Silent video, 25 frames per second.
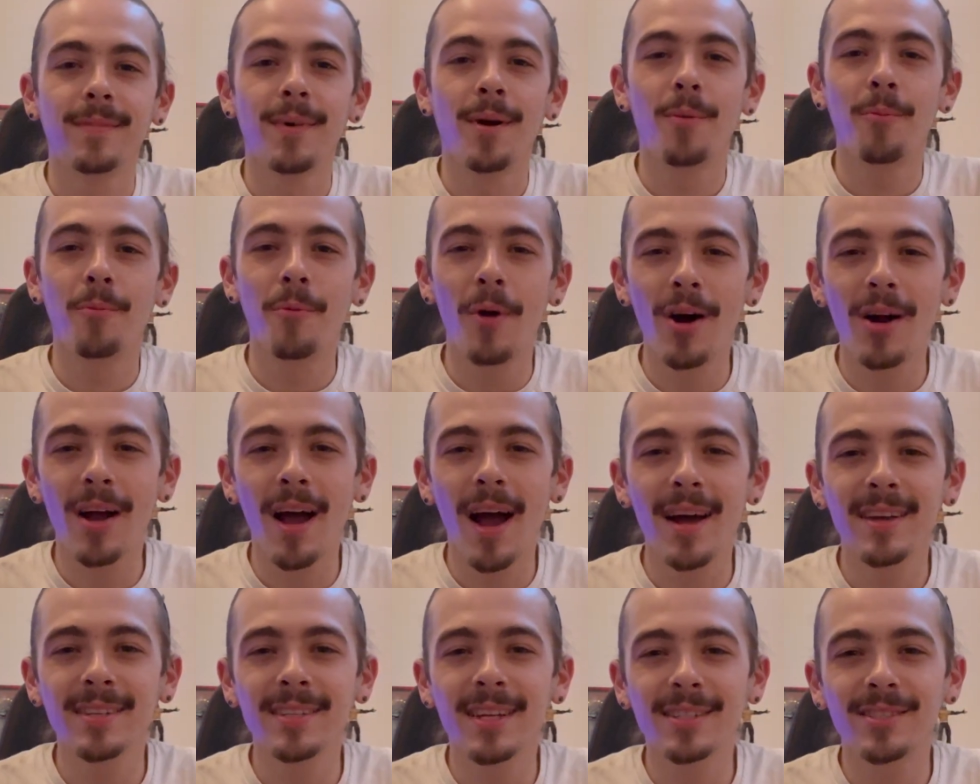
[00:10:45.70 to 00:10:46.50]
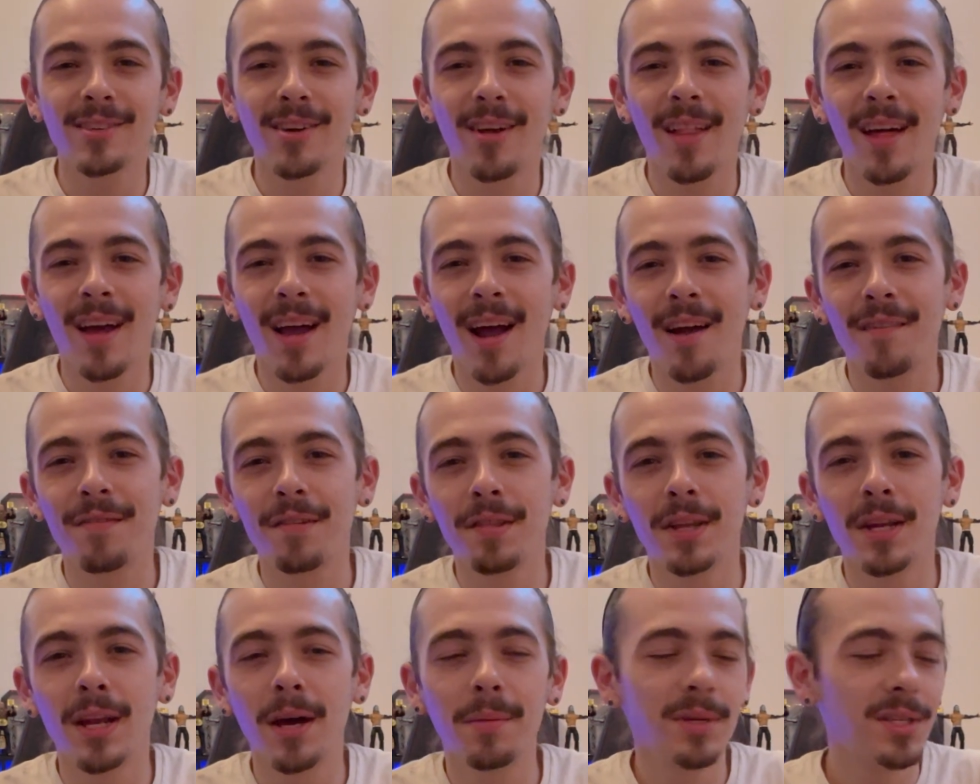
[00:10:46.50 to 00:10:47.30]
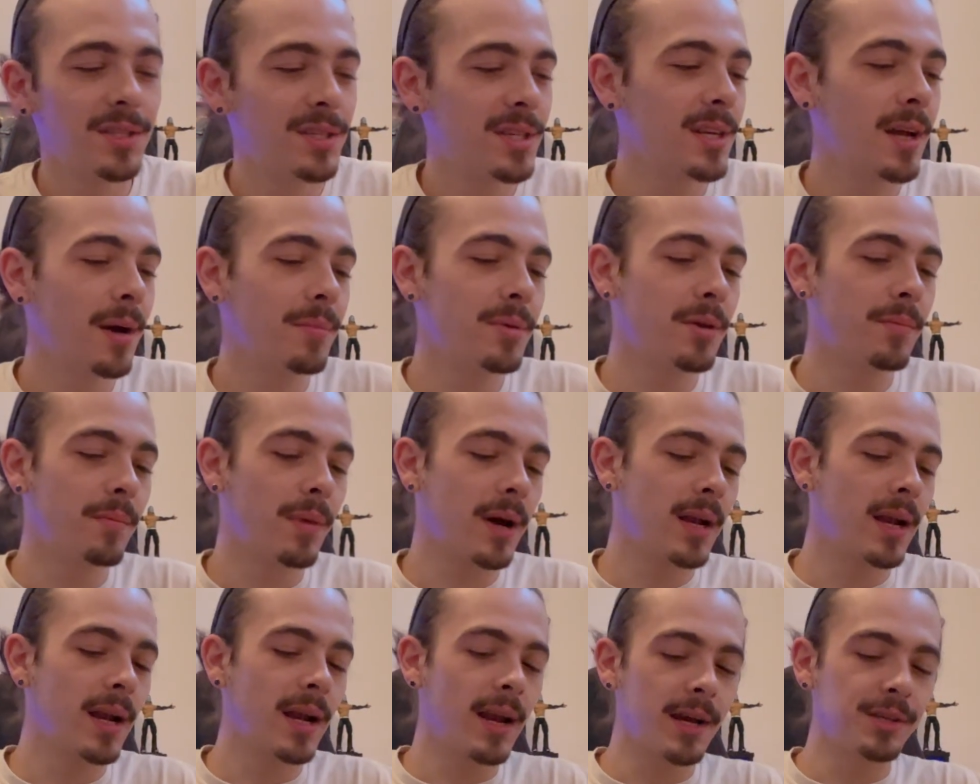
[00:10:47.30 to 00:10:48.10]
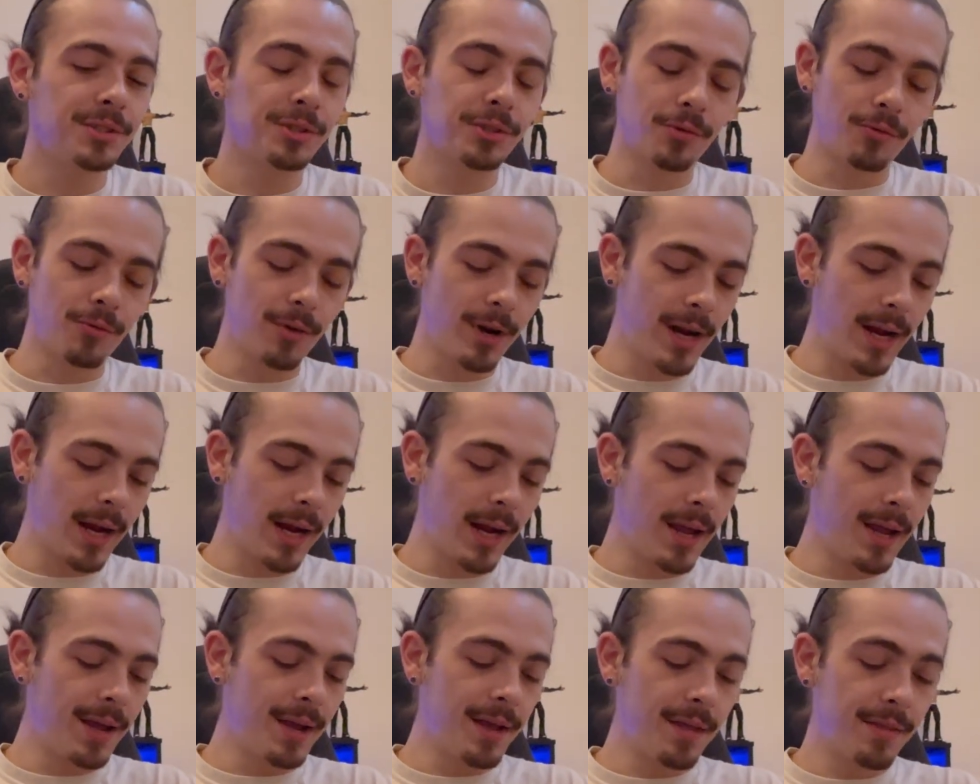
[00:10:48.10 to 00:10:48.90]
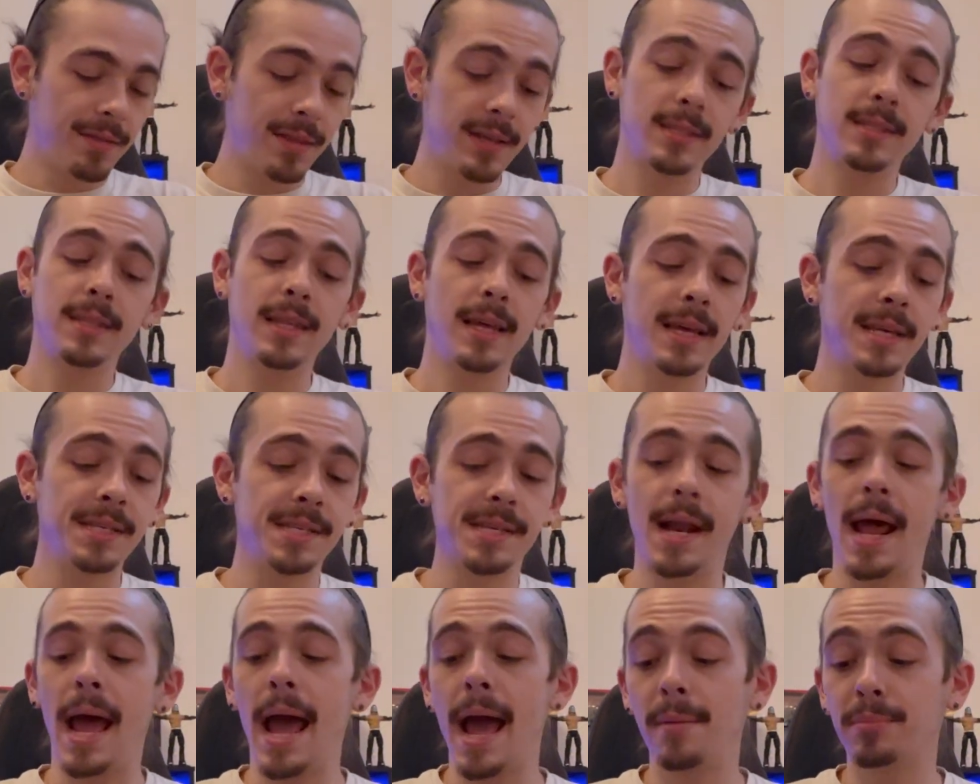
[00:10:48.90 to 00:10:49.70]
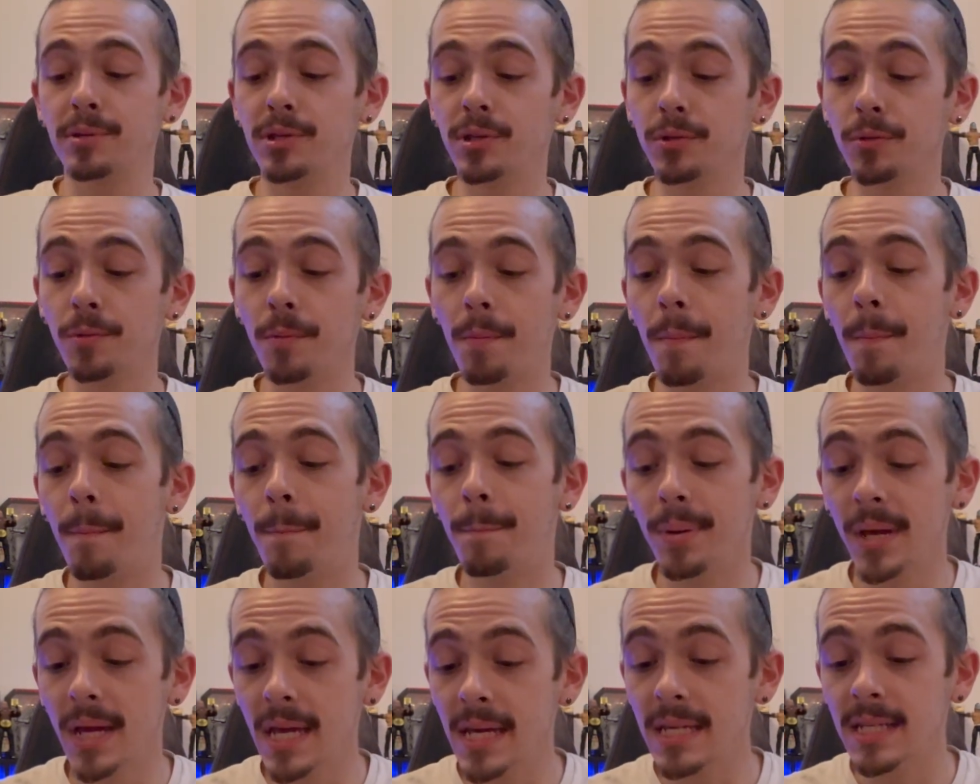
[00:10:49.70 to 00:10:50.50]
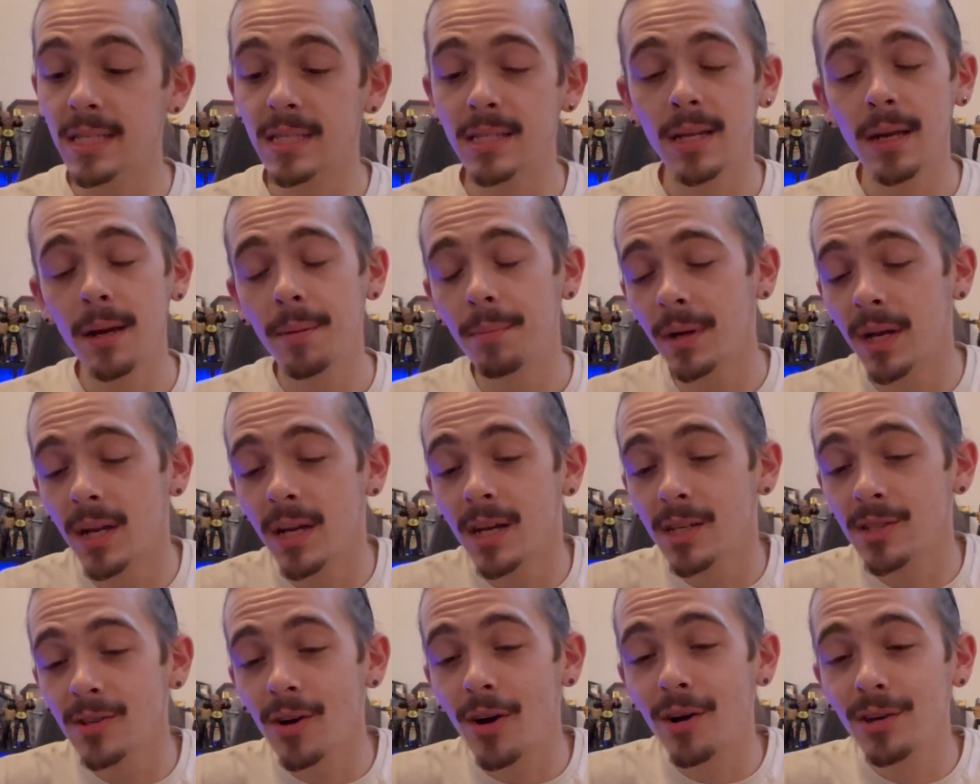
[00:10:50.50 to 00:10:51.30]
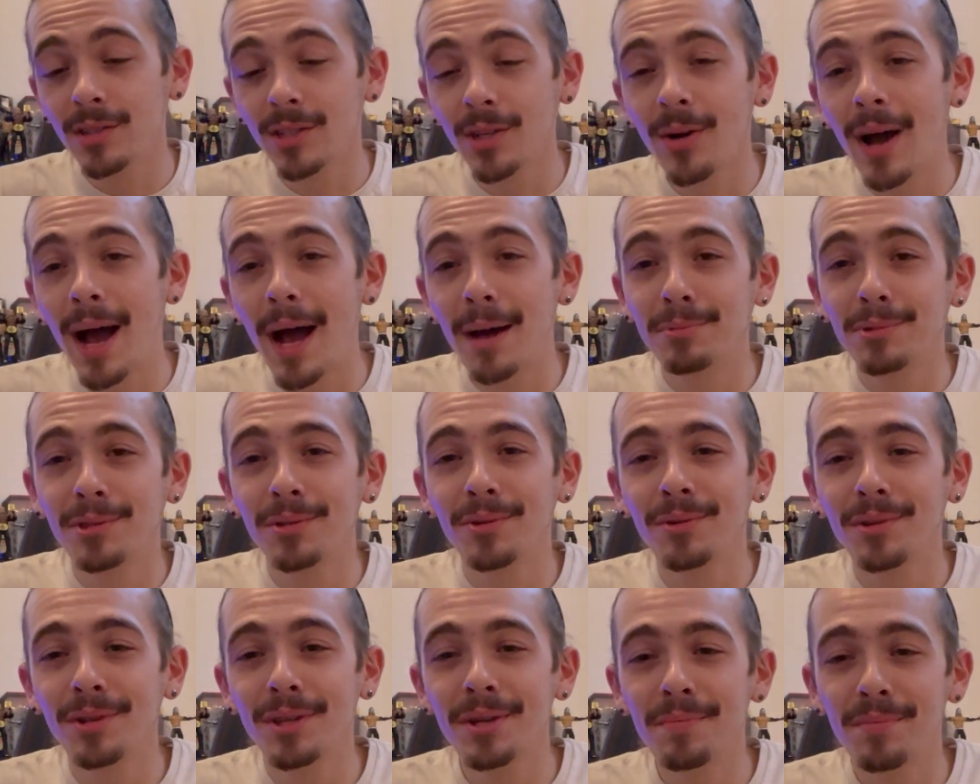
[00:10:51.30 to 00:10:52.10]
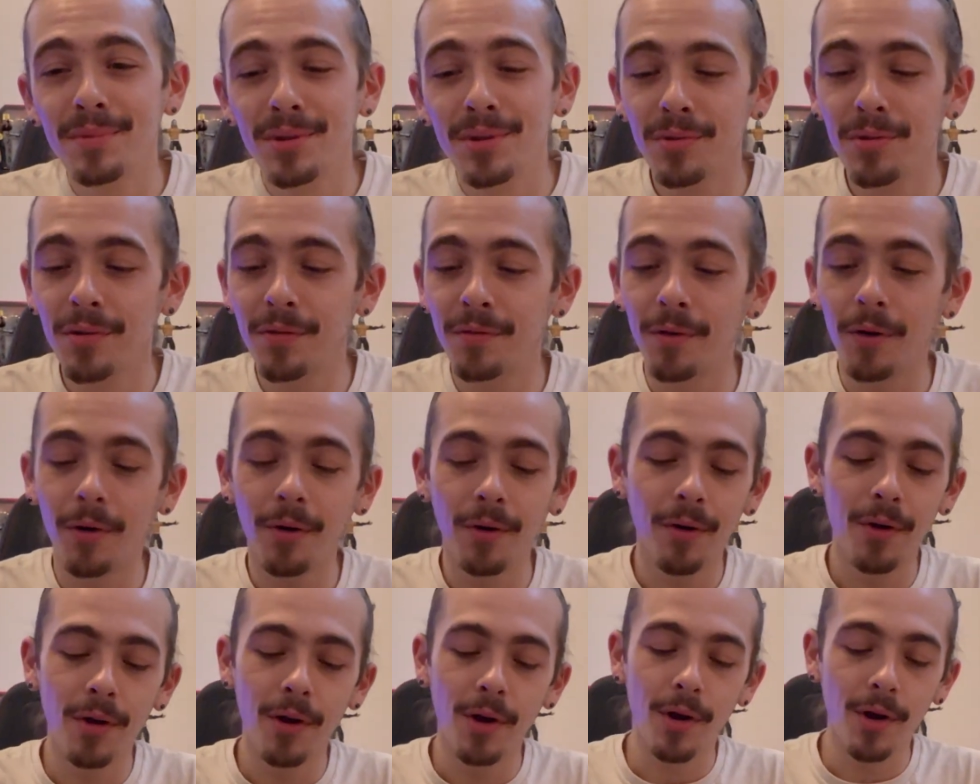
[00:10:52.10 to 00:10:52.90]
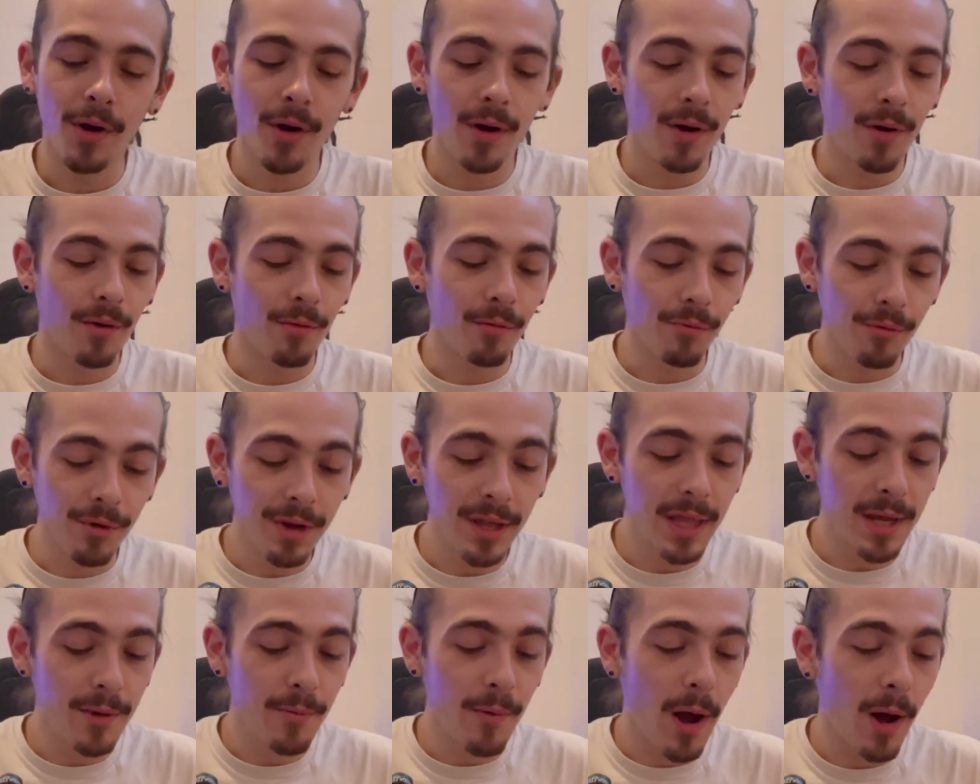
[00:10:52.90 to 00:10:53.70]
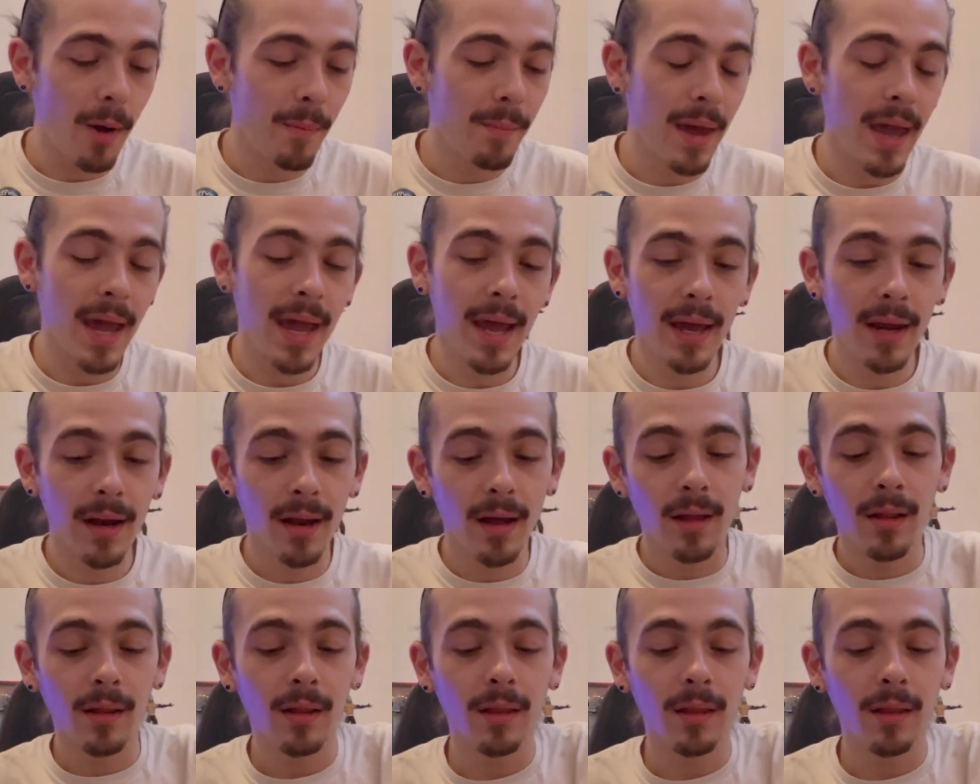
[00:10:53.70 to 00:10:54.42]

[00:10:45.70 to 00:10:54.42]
Well, guys, that's all I got for the WCW Monday Nitro Ring. This thing is an absolute beast, but it is also absolutely beautiful. Really well made.